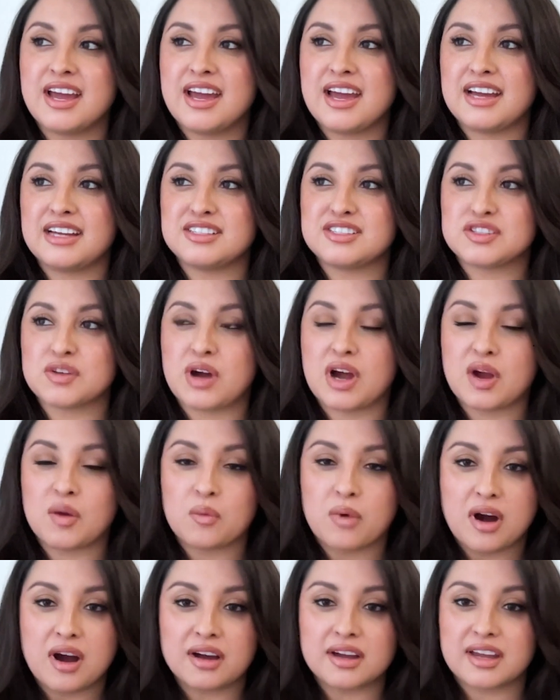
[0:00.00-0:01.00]
And so I
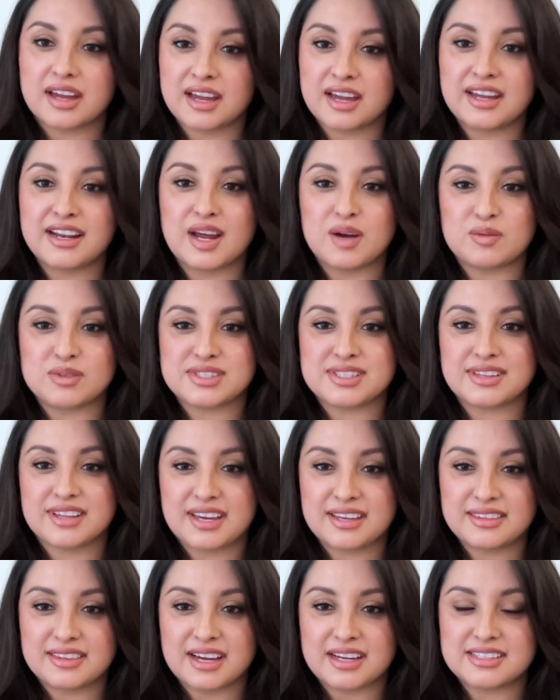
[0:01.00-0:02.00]
walk in, I was
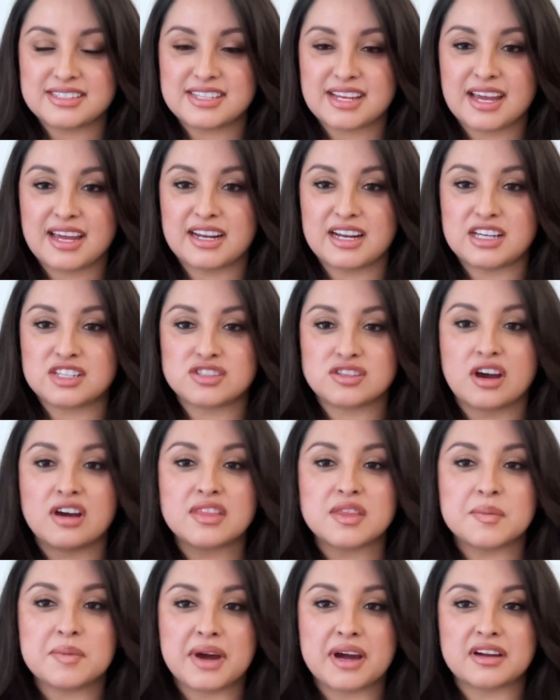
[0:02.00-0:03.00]
late that day and I saw
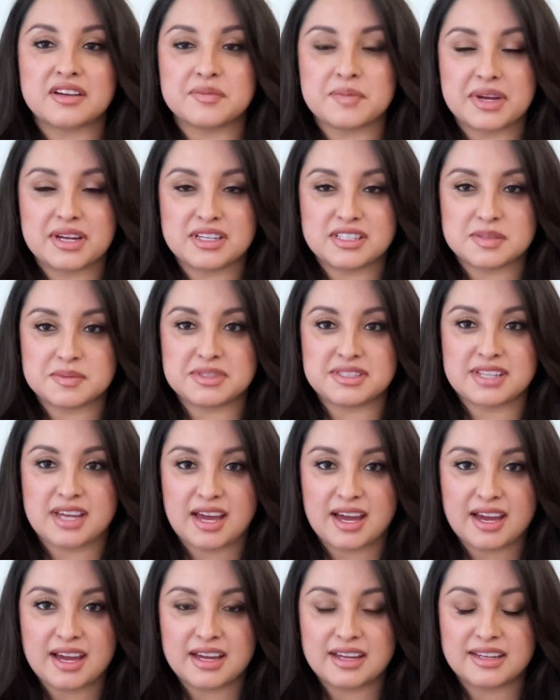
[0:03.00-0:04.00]
the back of my husband's
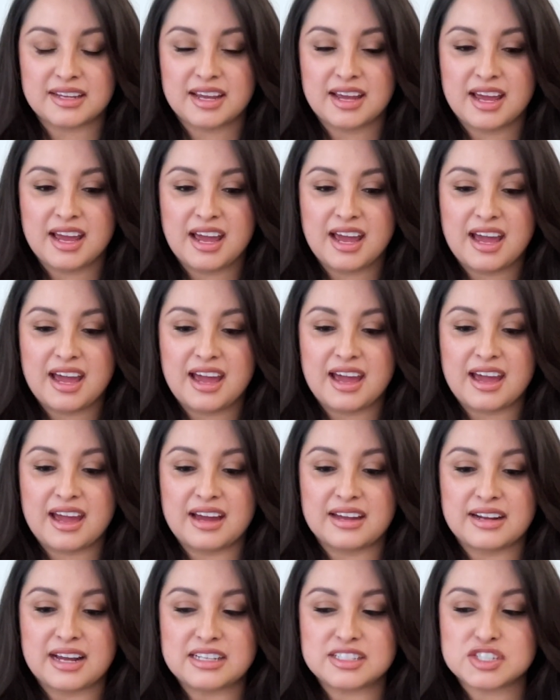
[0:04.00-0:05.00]
head.
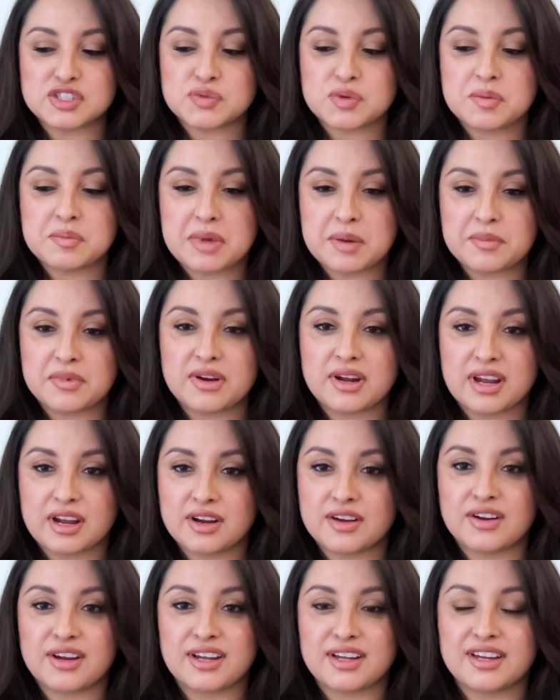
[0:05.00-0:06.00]
And I just remember
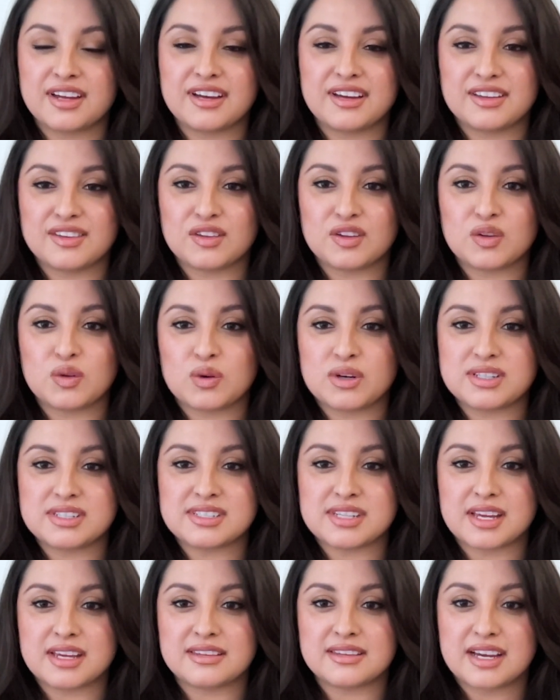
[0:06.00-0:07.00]
hearing the Lord
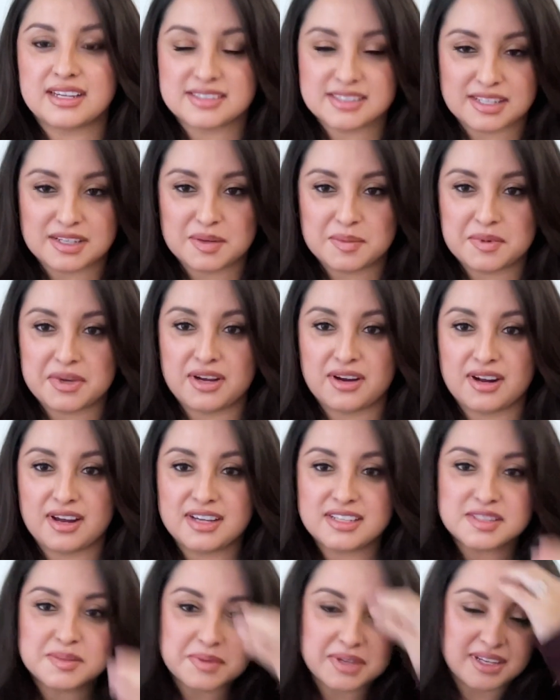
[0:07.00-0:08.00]
saying, "That's going to be your
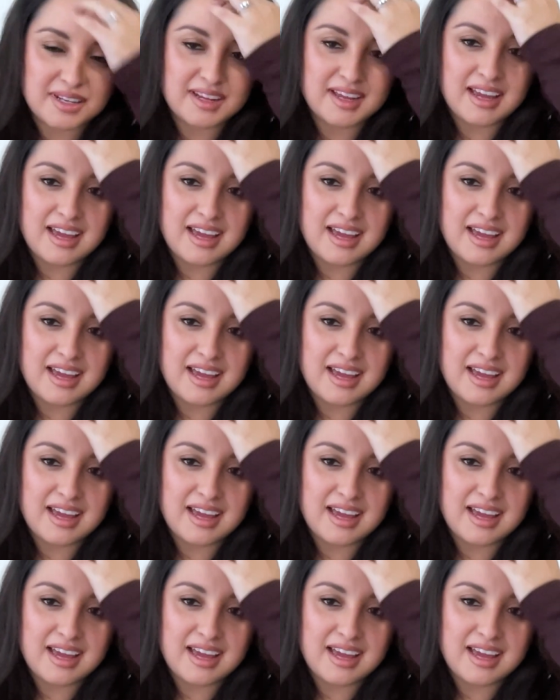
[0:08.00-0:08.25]
husband."